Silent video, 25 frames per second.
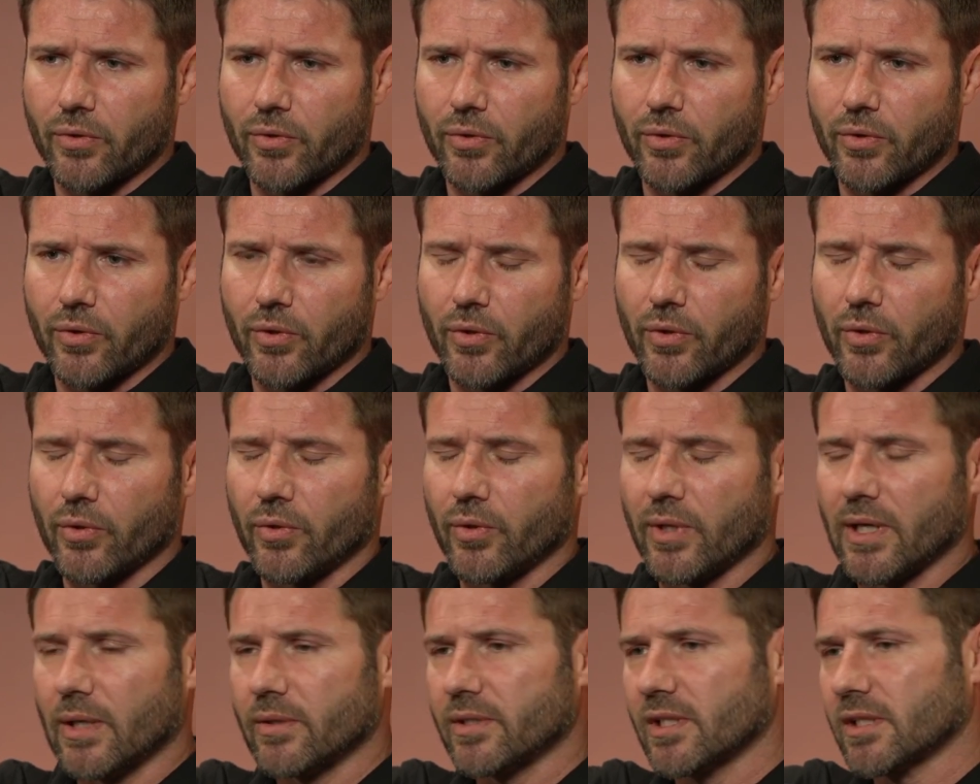
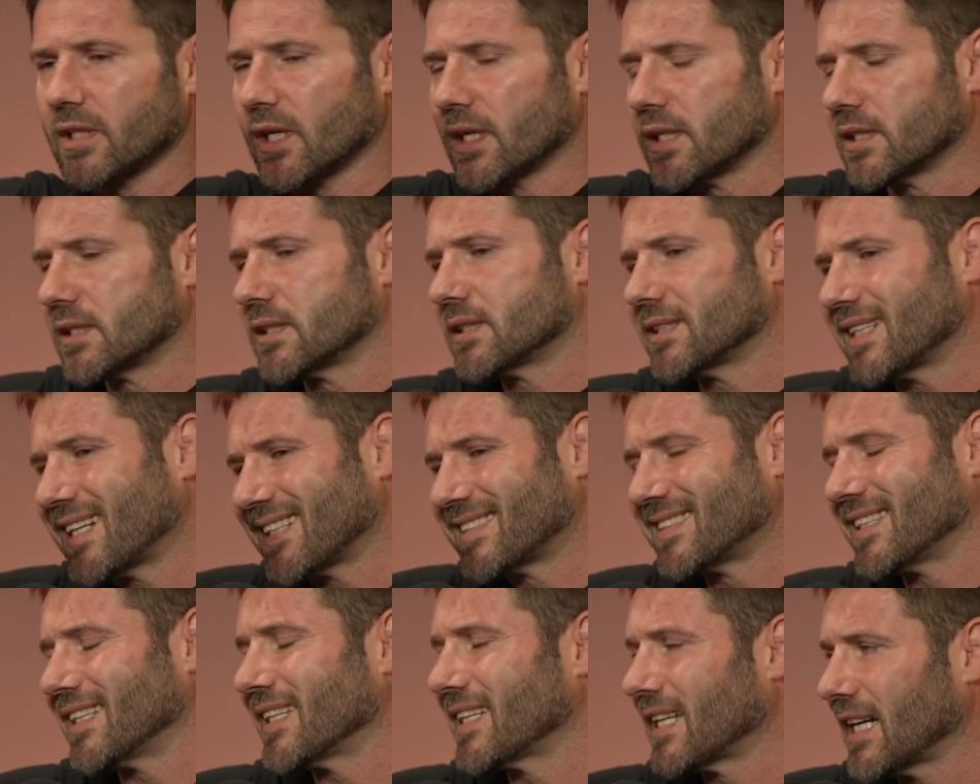there was like a
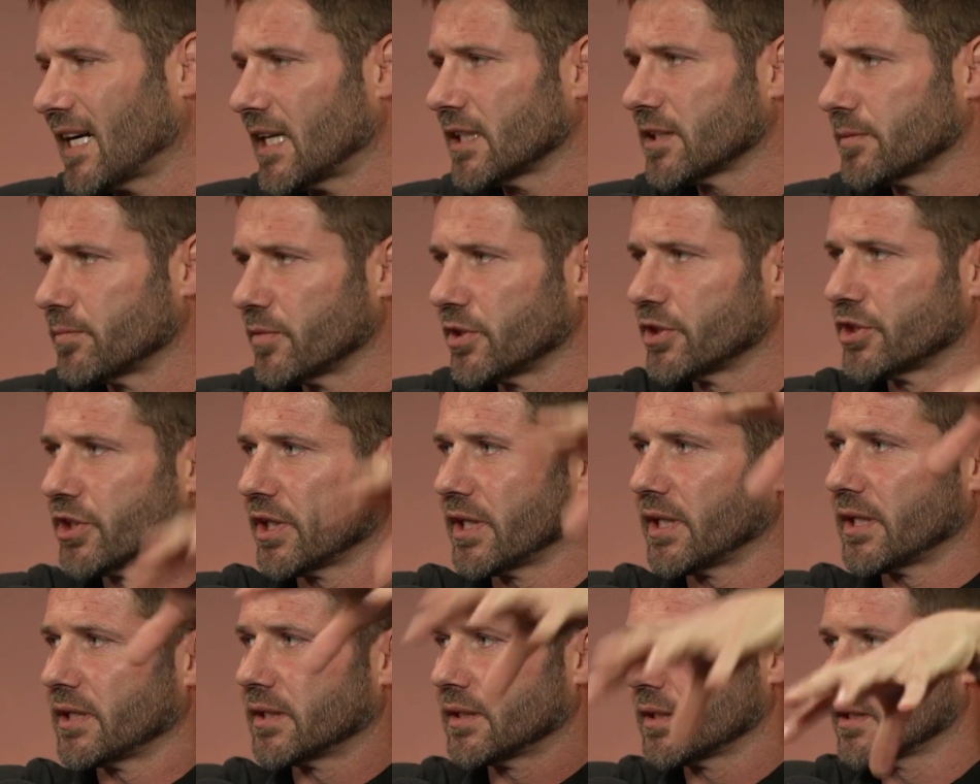static cash
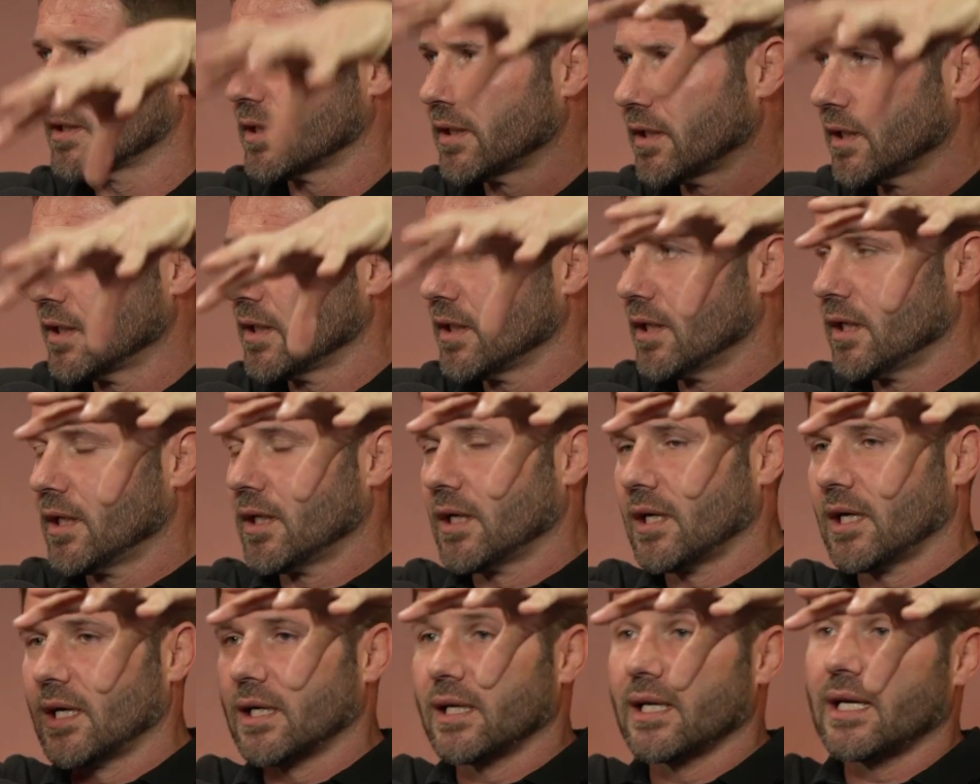machine.
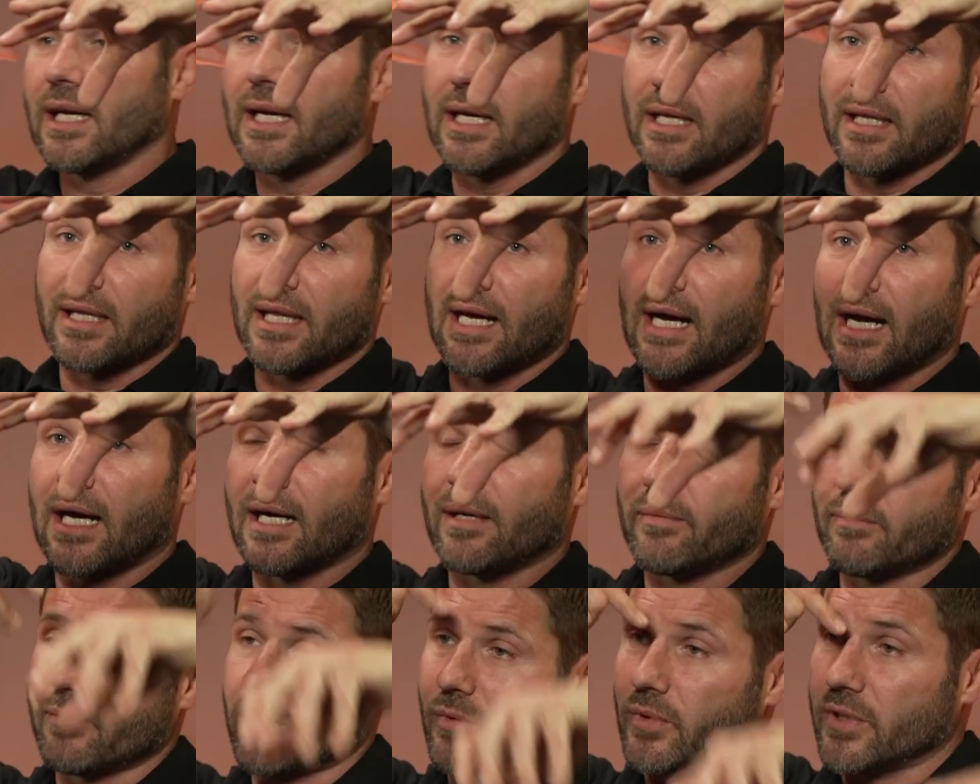And he hit
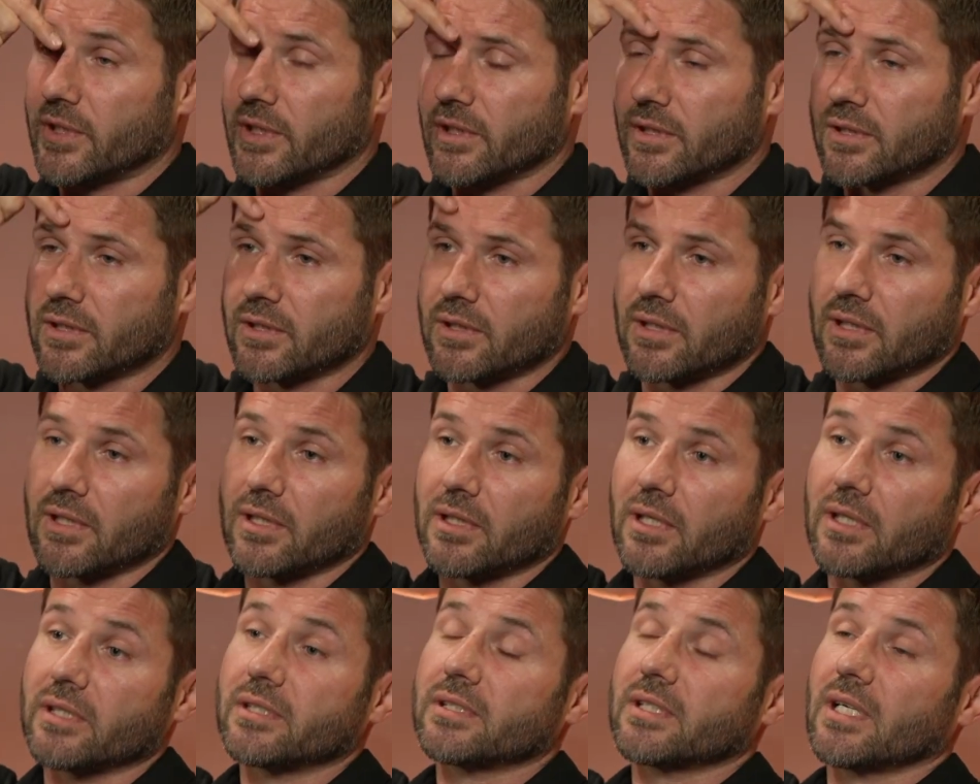that, which has
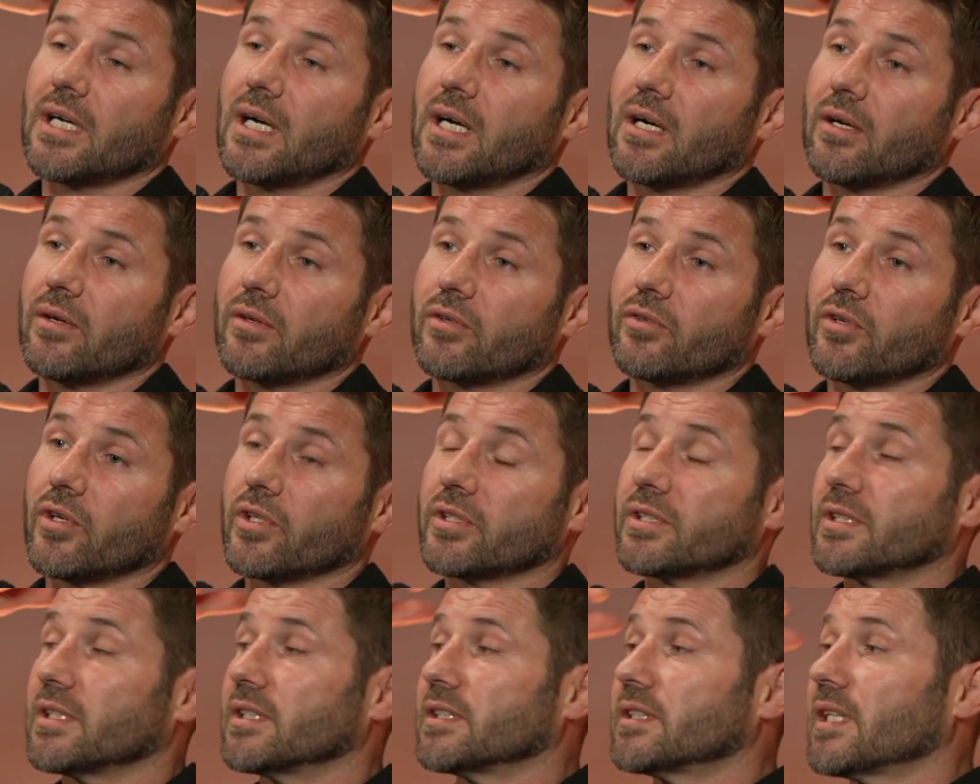got a scar
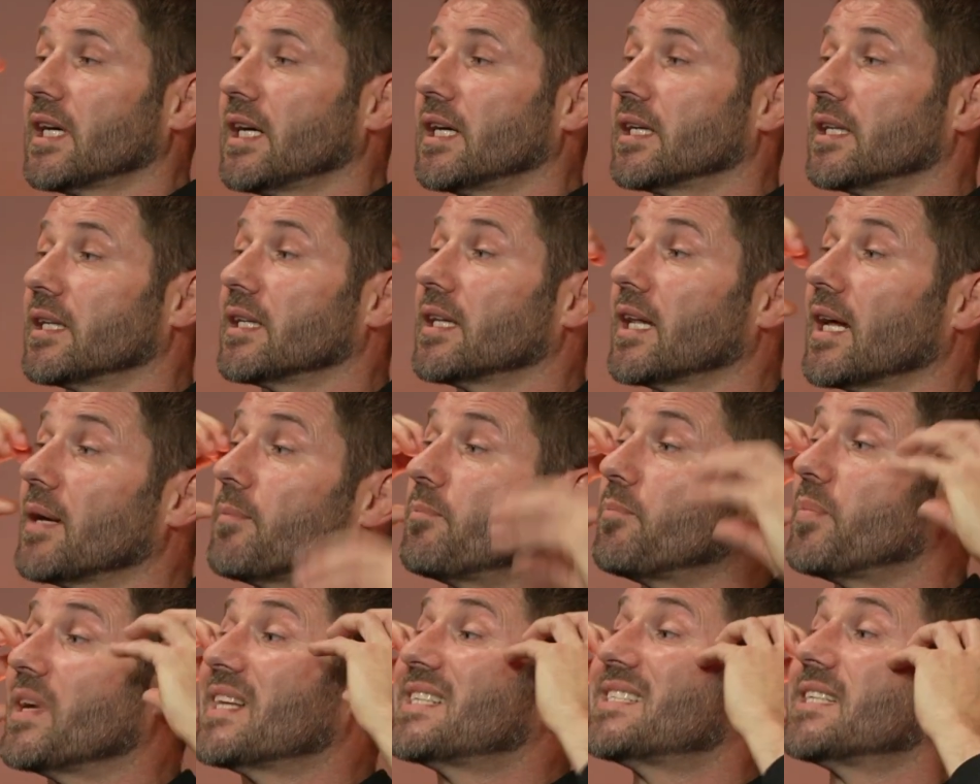across his head, and they
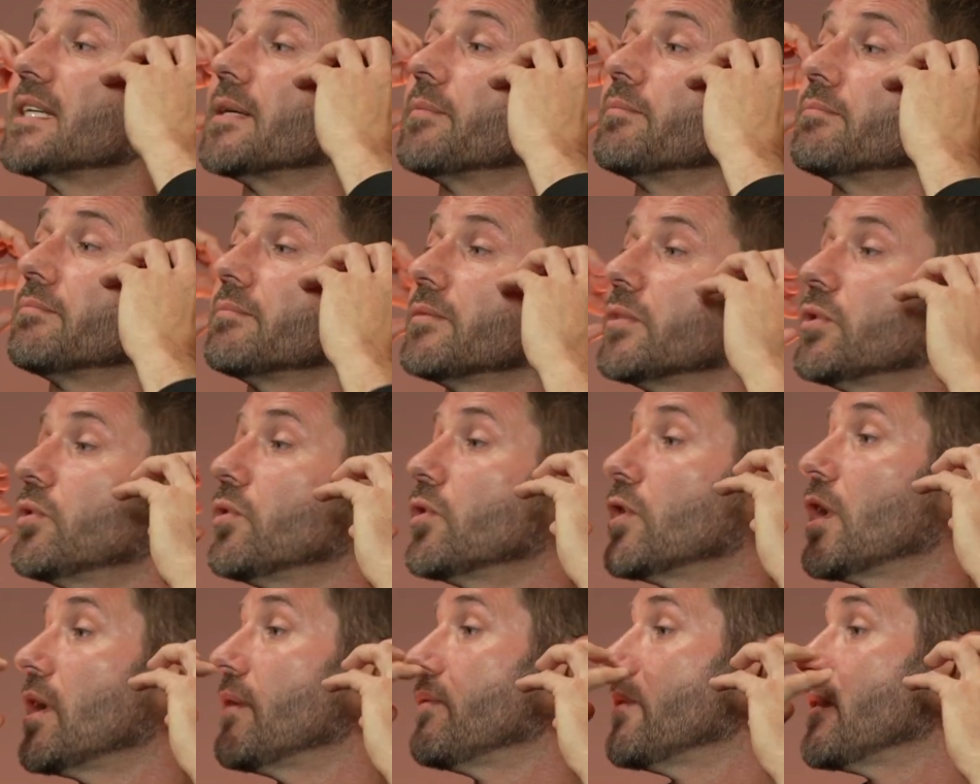bit him
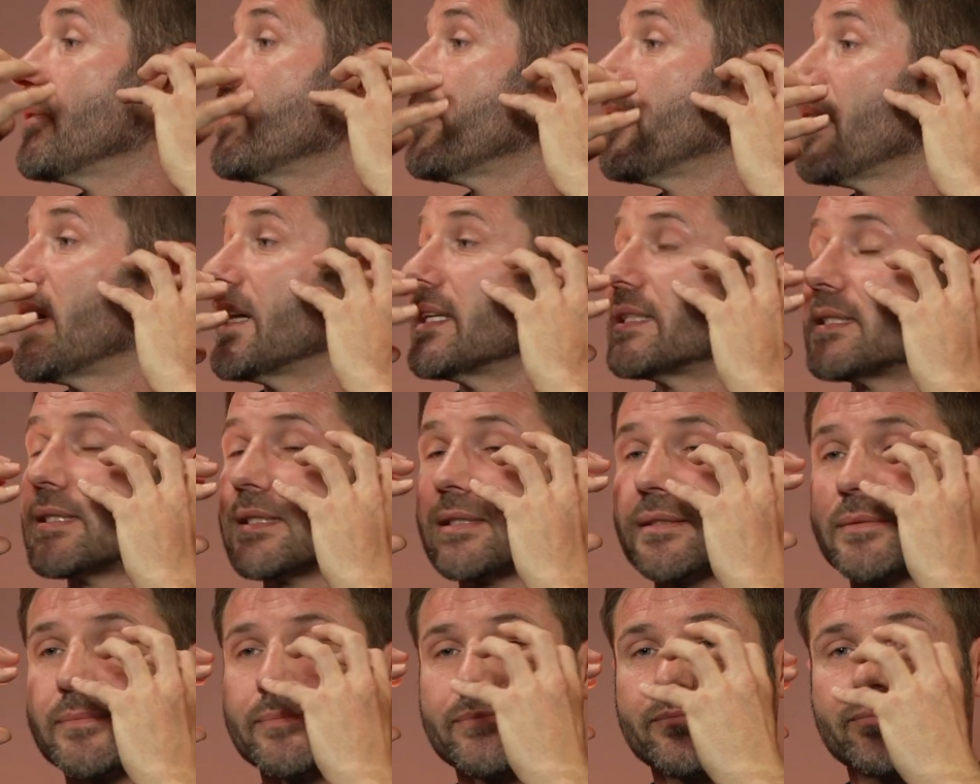all over the
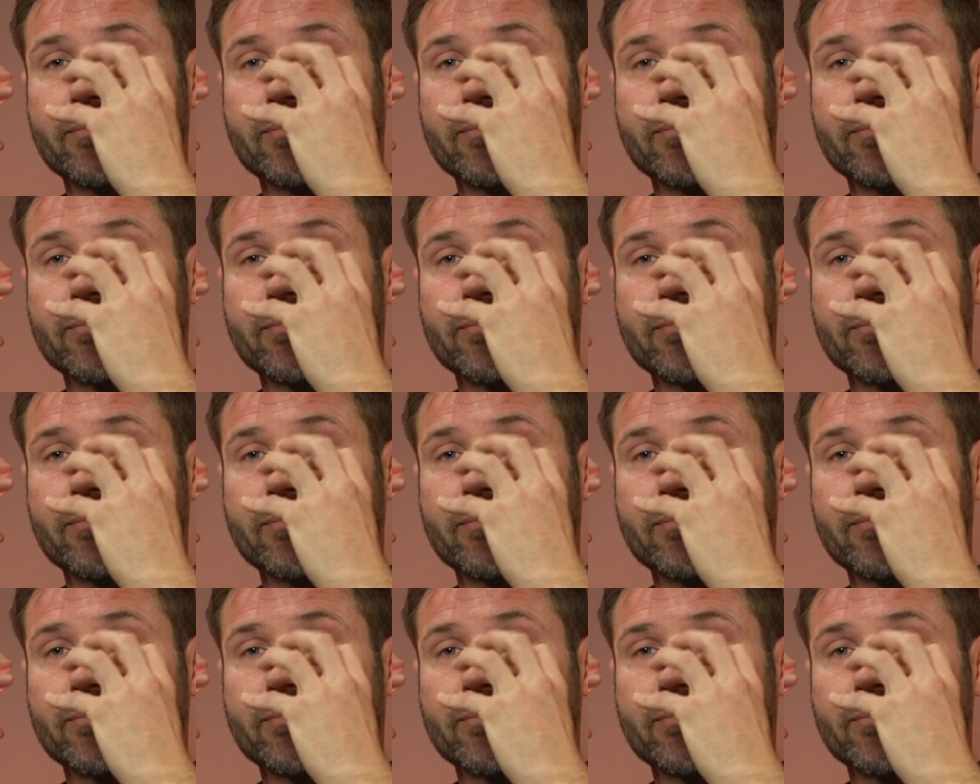face.